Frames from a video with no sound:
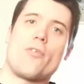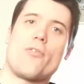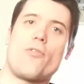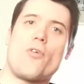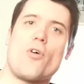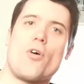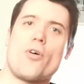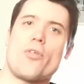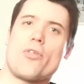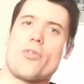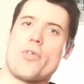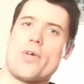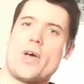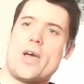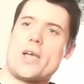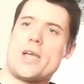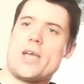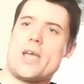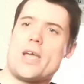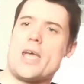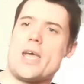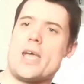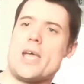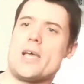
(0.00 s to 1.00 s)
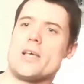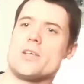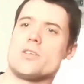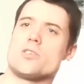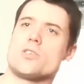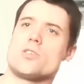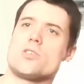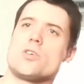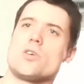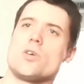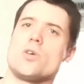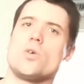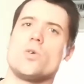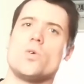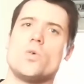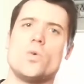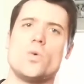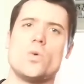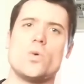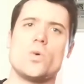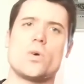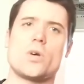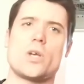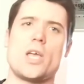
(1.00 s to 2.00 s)
Fourth thing is
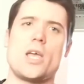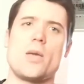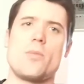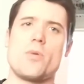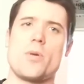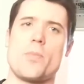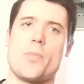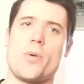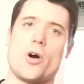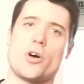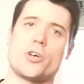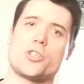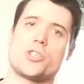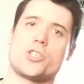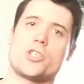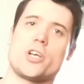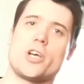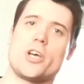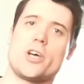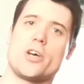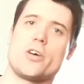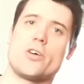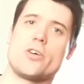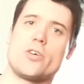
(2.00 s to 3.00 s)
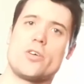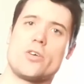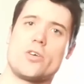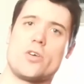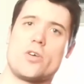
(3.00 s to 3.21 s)
to keep your posture